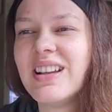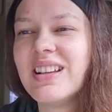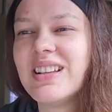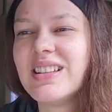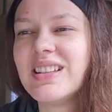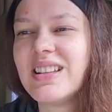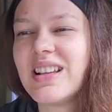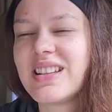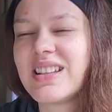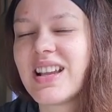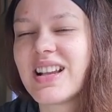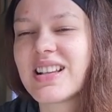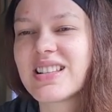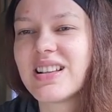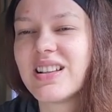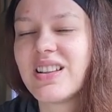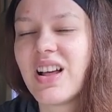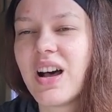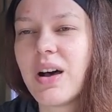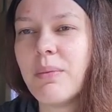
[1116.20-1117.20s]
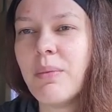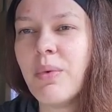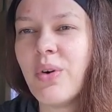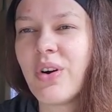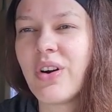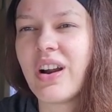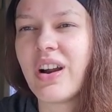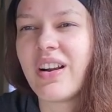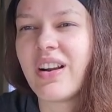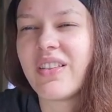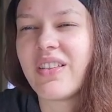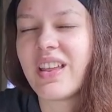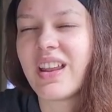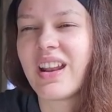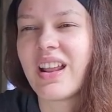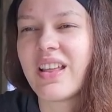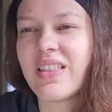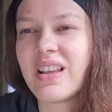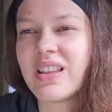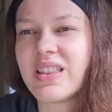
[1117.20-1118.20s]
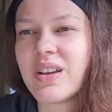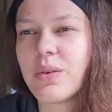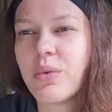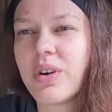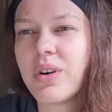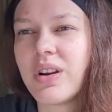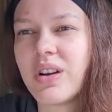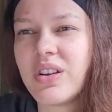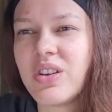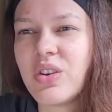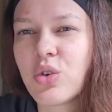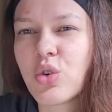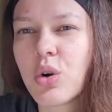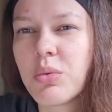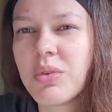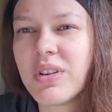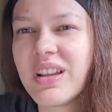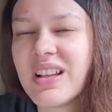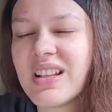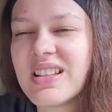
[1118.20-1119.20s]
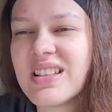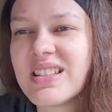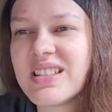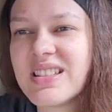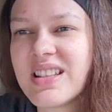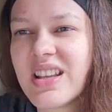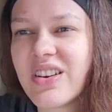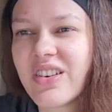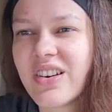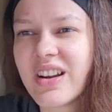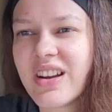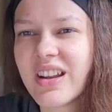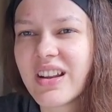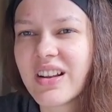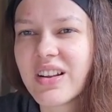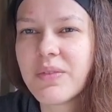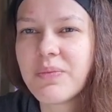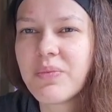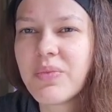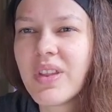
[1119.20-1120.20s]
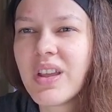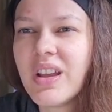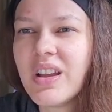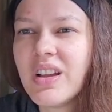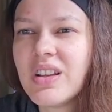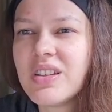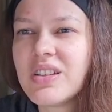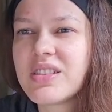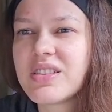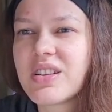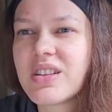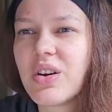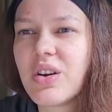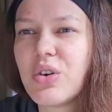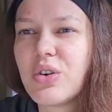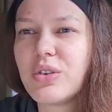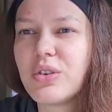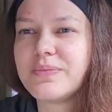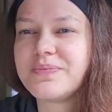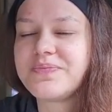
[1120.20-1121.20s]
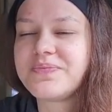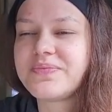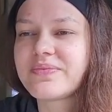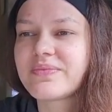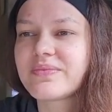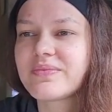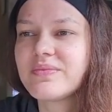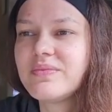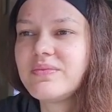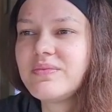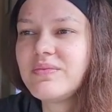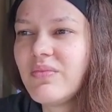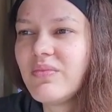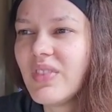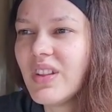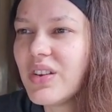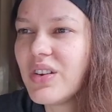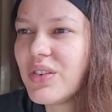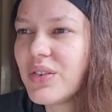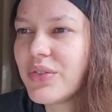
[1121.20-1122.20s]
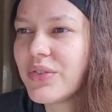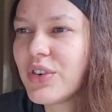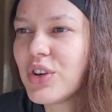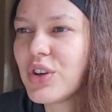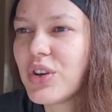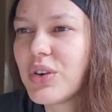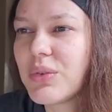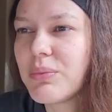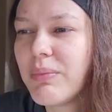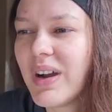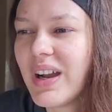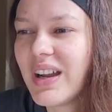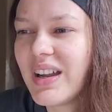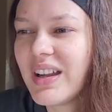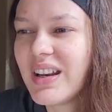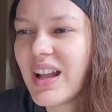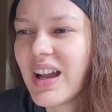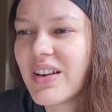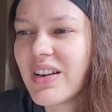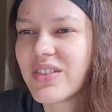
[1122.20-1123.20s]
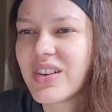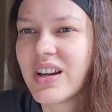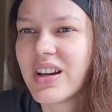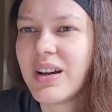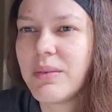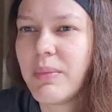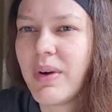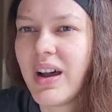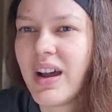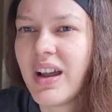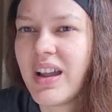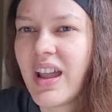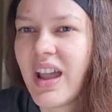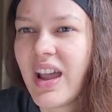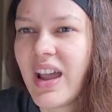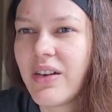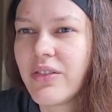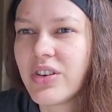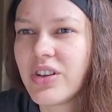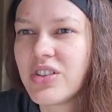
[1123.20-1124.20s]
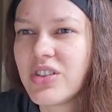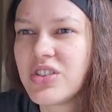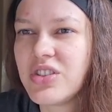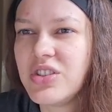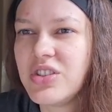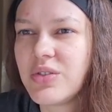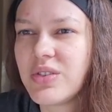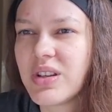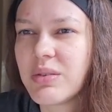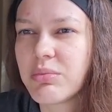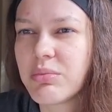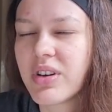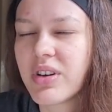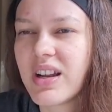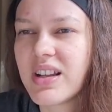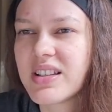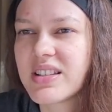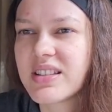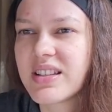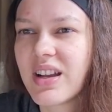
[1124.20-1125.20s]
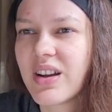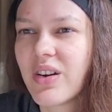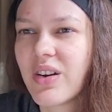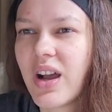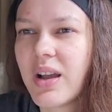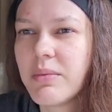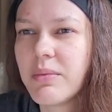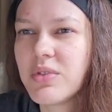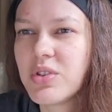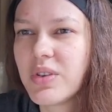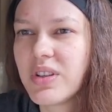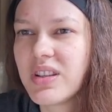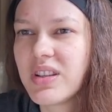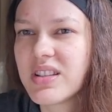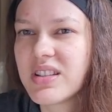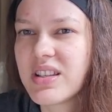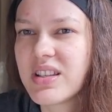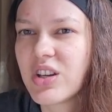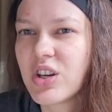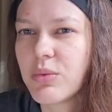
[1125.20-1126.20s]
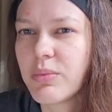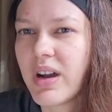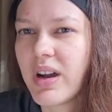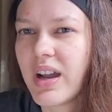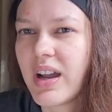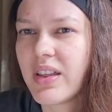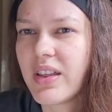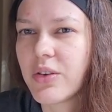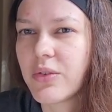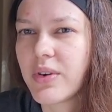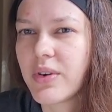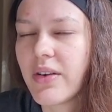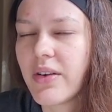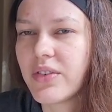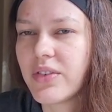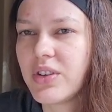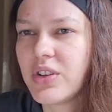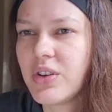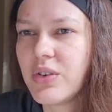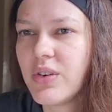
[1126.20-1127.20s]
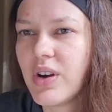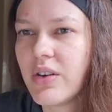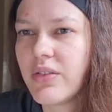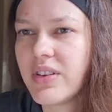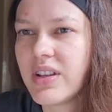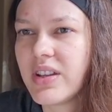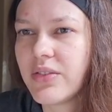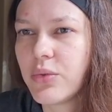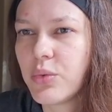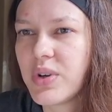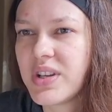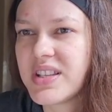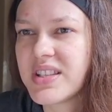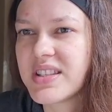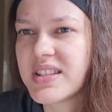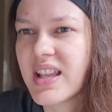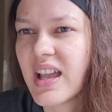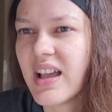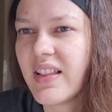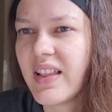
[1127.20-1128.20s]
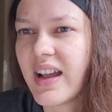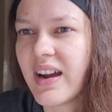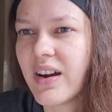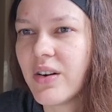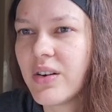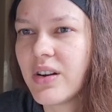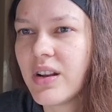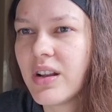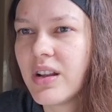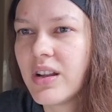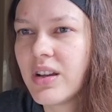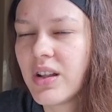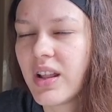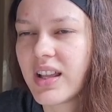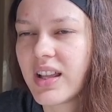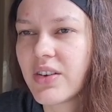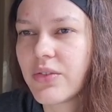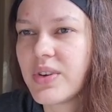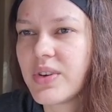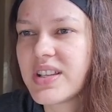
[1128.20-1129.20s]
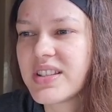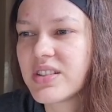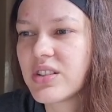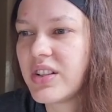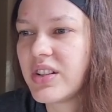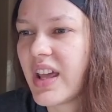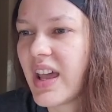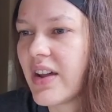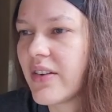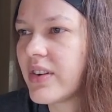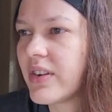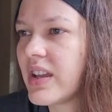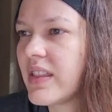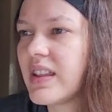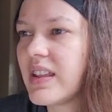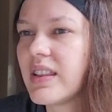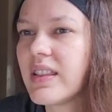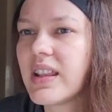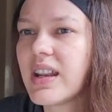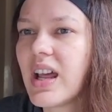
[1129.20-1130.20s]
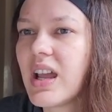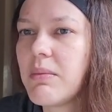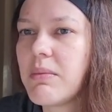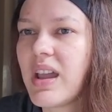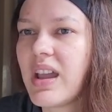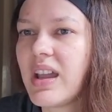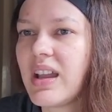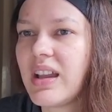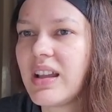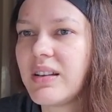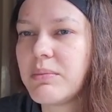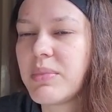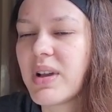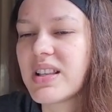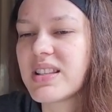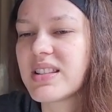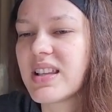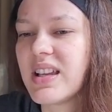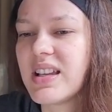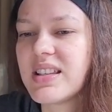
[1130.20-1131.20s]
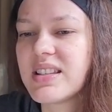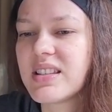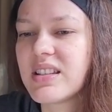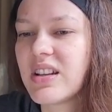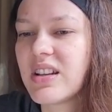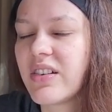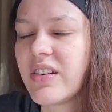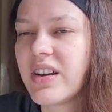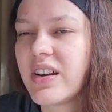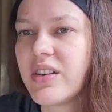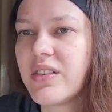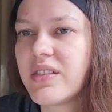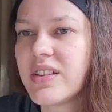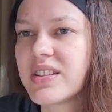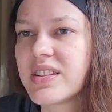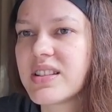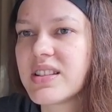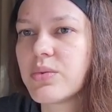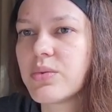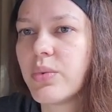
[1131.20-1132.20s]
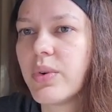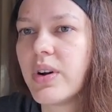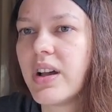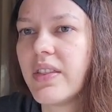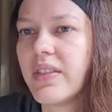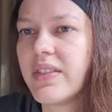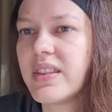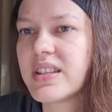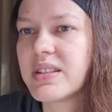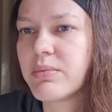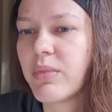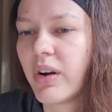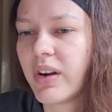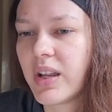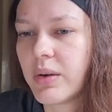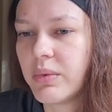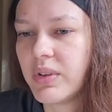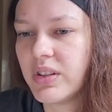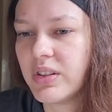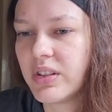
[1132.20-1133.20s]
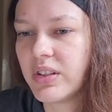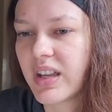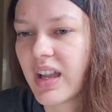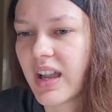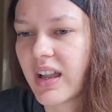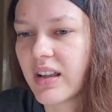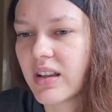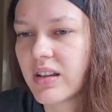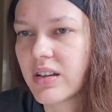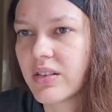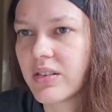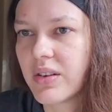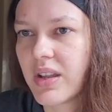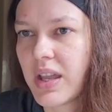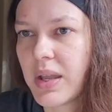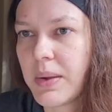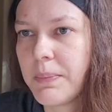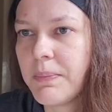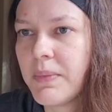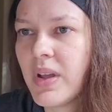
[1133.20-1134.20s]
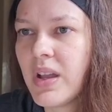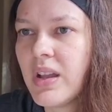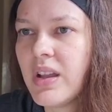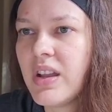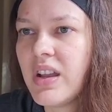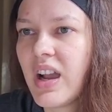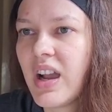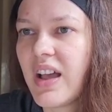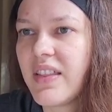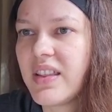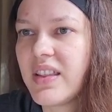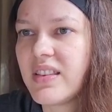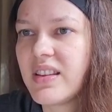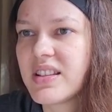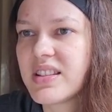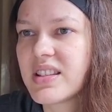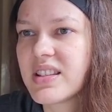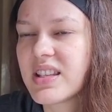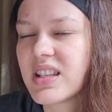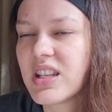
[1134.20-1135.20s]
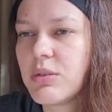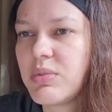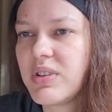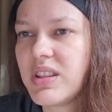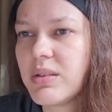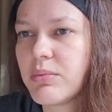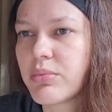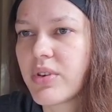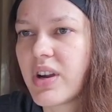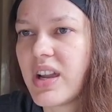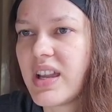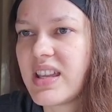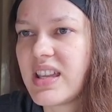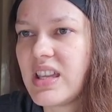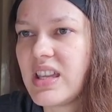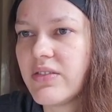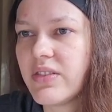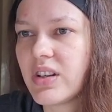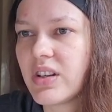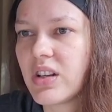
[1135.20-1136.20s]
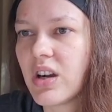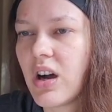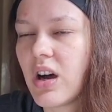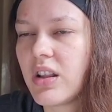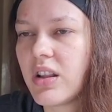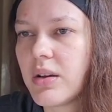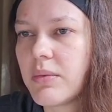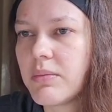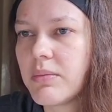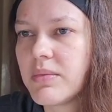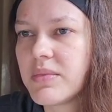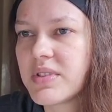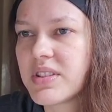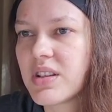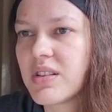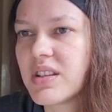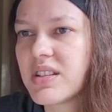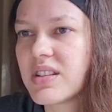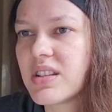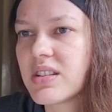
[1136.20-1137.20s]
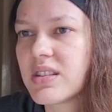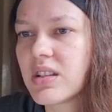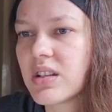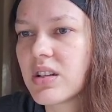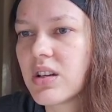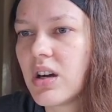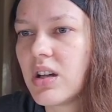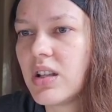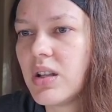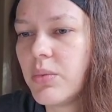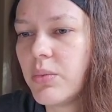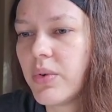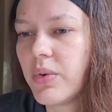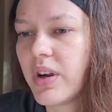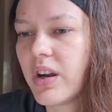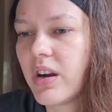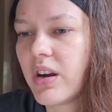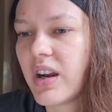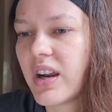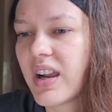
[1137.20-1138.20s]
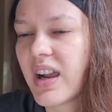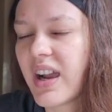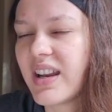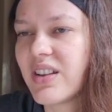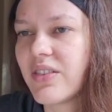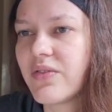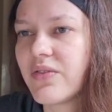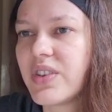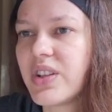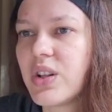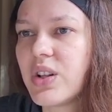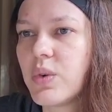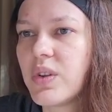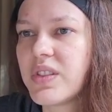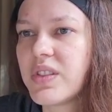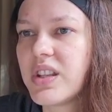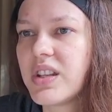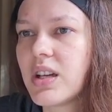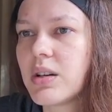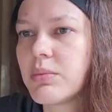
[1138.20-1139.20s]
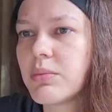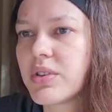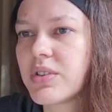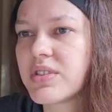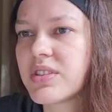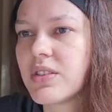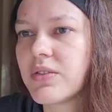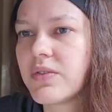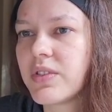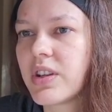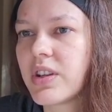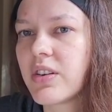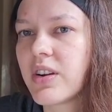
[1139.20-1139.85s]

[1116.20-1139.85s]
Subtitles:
it takes a lot more than I think that we're normally considering. So for mine, I've got my average unit price. Now I'm doing this here by the revenue of if we sell out, like if we sold everything that I made, best case scenario, this is what this market would look like, okay? And then this is going to be the break-even column. So this is the column where I kind of fiddle with the numbers to figure